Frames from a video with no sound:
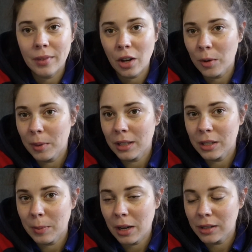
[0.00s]
Hoping
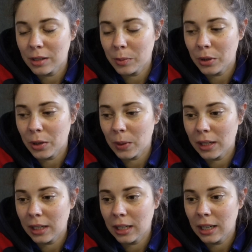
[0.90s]
this passes pretty
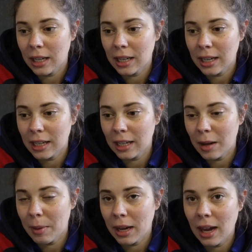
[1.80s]
quickly and I can
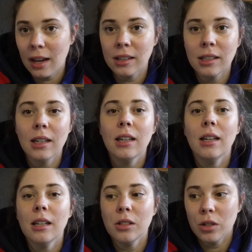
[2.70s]
get back out
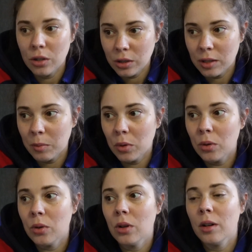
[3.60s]
to do some
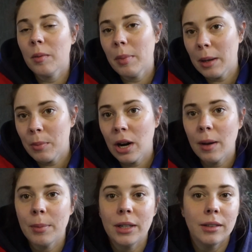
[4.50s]
more bed
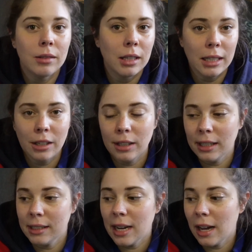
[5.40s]
prep and
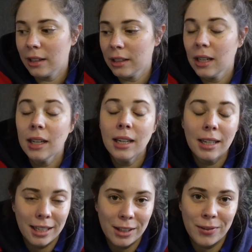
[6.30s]
clearing down
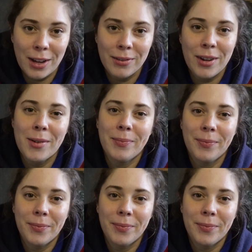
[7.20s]
in the flower farm.